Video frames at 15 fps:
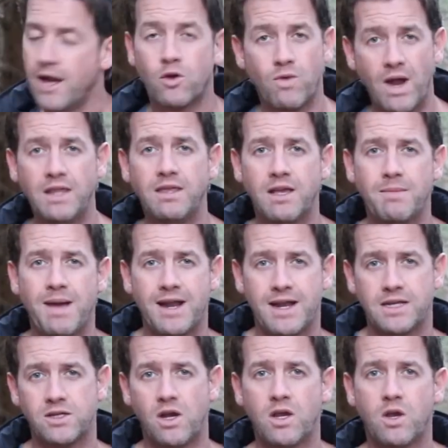The great thing about
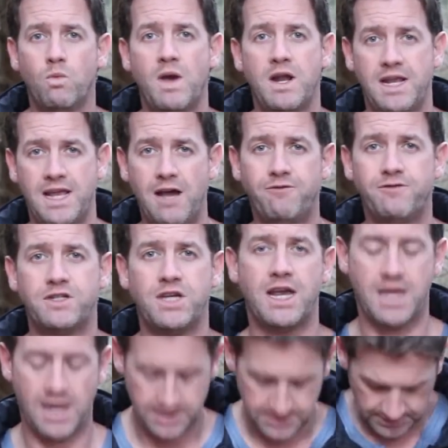it is I can wear the
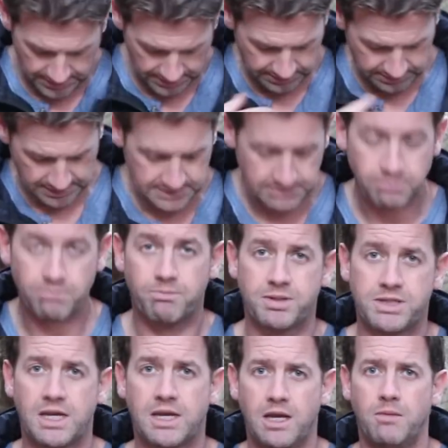jacket underneath this
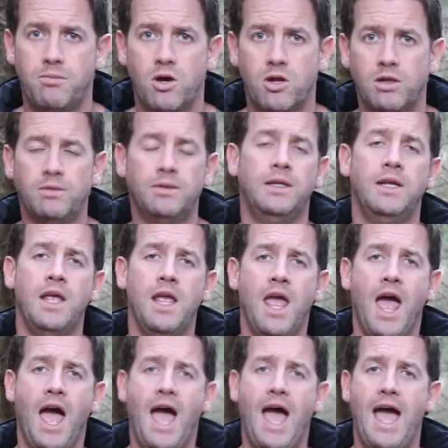particular model,
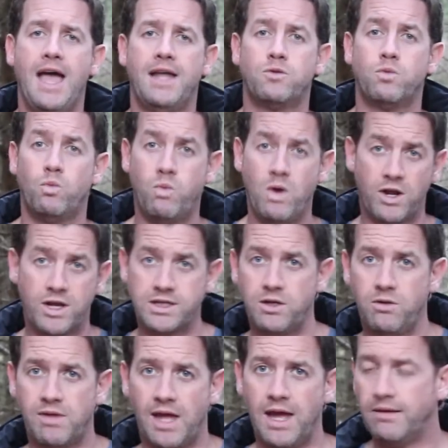and when I
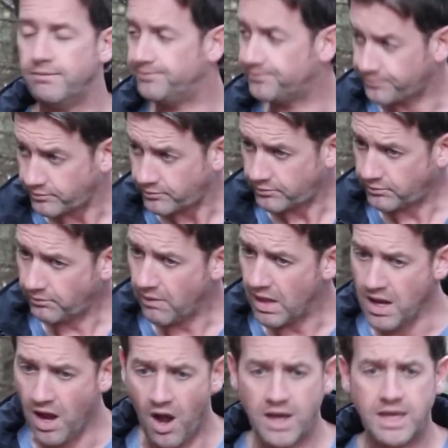do,
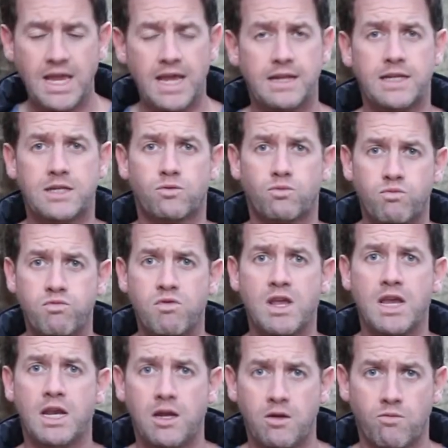I get this
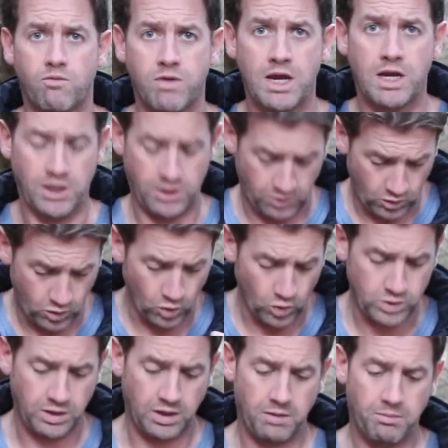really, really
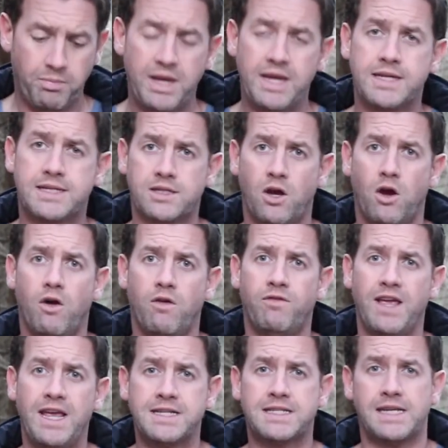good piece
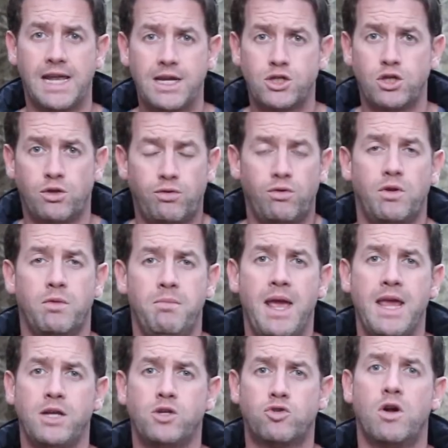of insulation through the
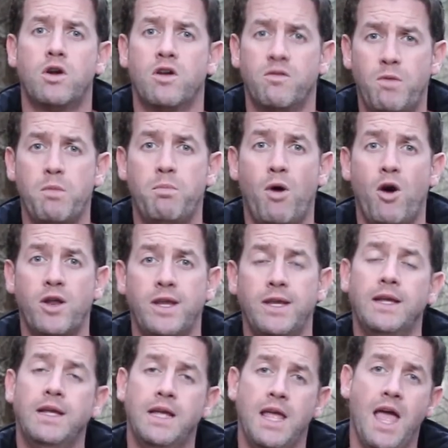main trunk of my body.
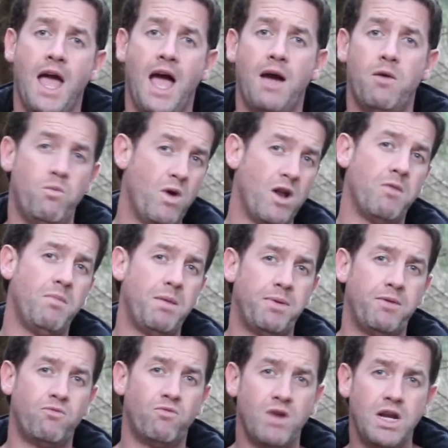And when I'm
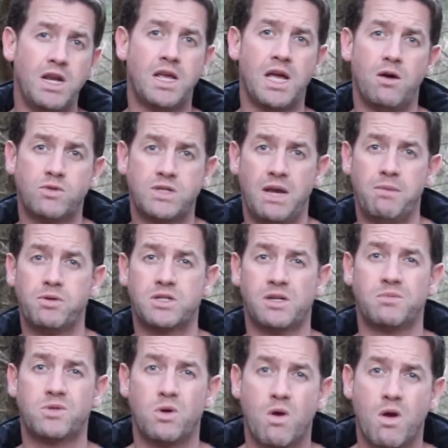up in really cold temperatures,
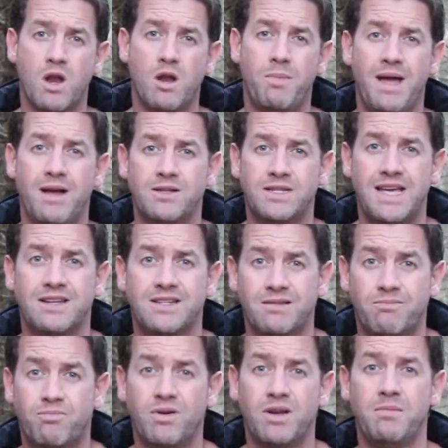I'm talking about down
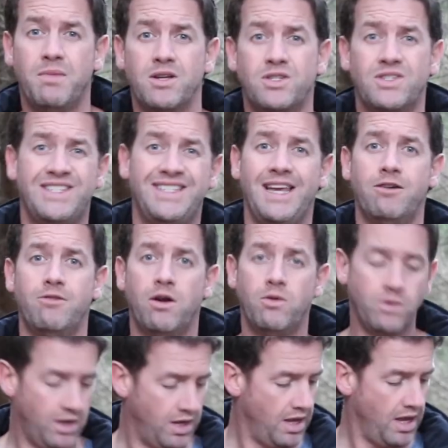to pretty much
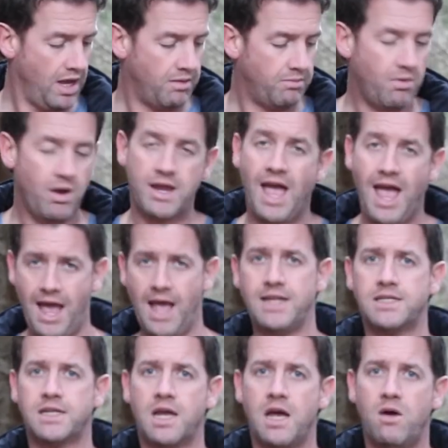zero, my
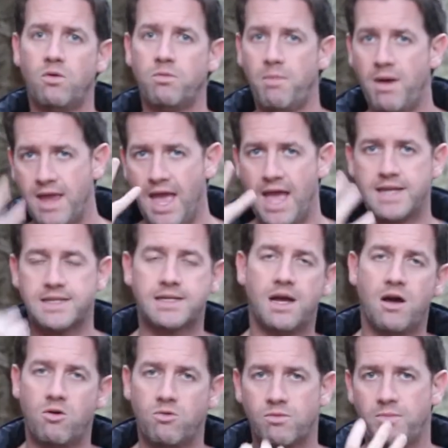hands are cold, my head's
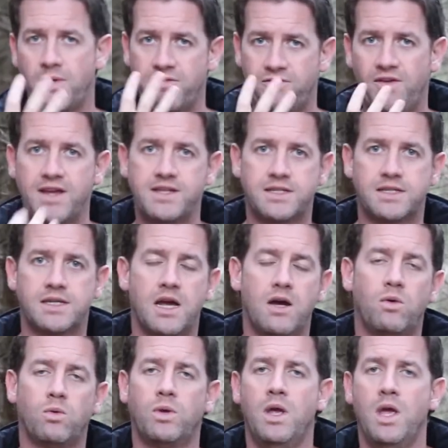cold, face is
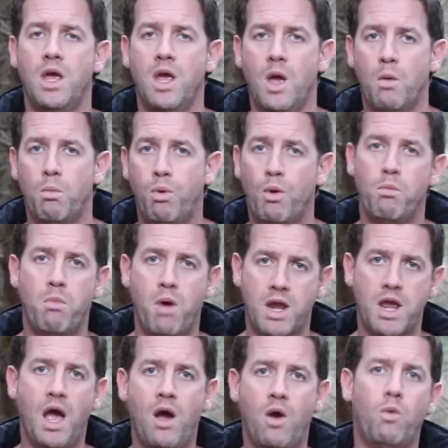cold, but
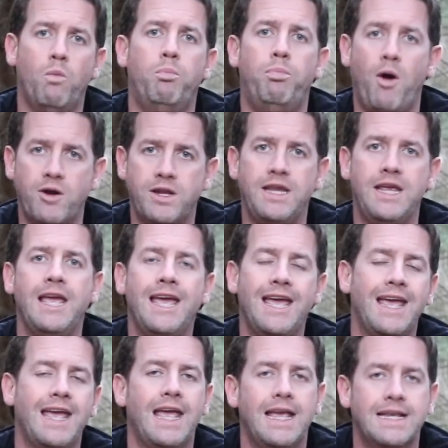my whole body
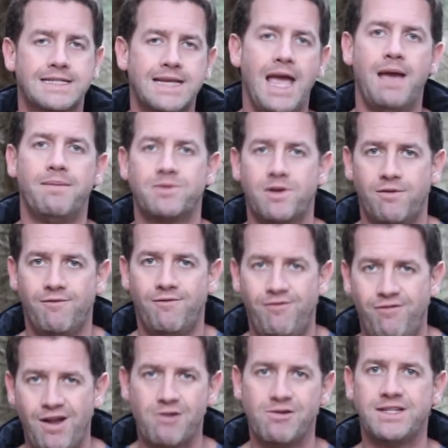here is kept
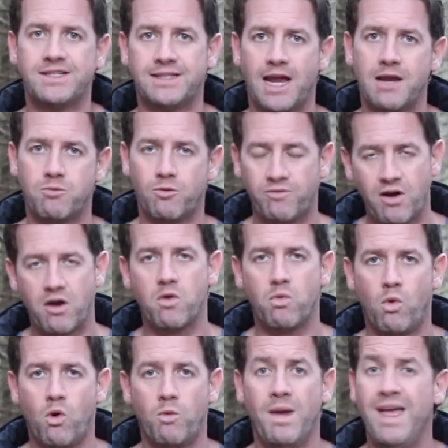very stable, very
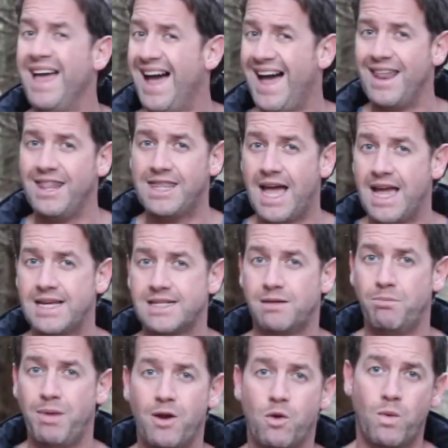warm, and that is
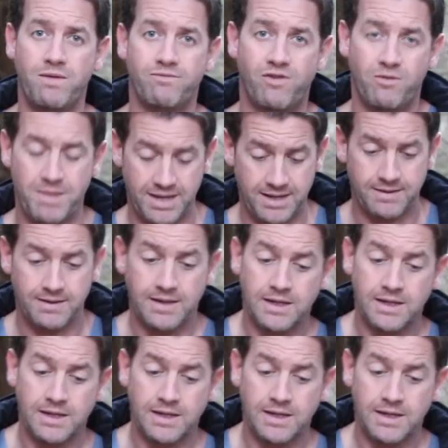a big win for me.